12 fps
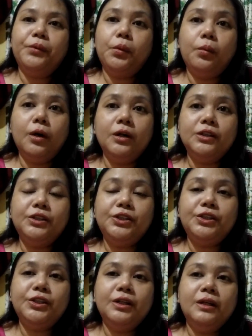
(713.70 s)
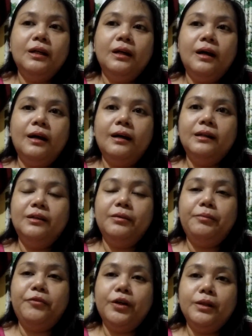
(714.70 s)
watch
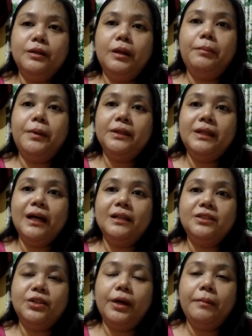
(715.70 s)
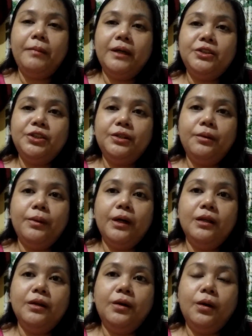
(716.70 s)
the podcaster I mentioned a
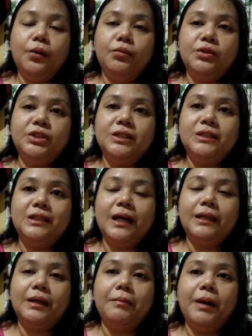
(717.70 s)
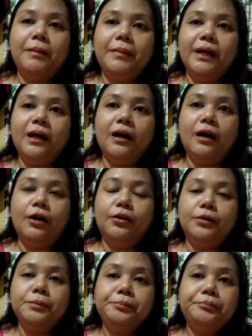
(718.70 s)
while ago, which is Ate Mamay
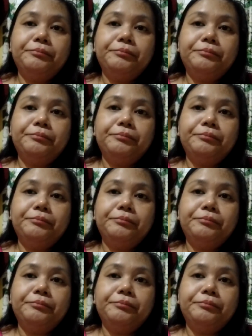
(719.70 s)
Caro,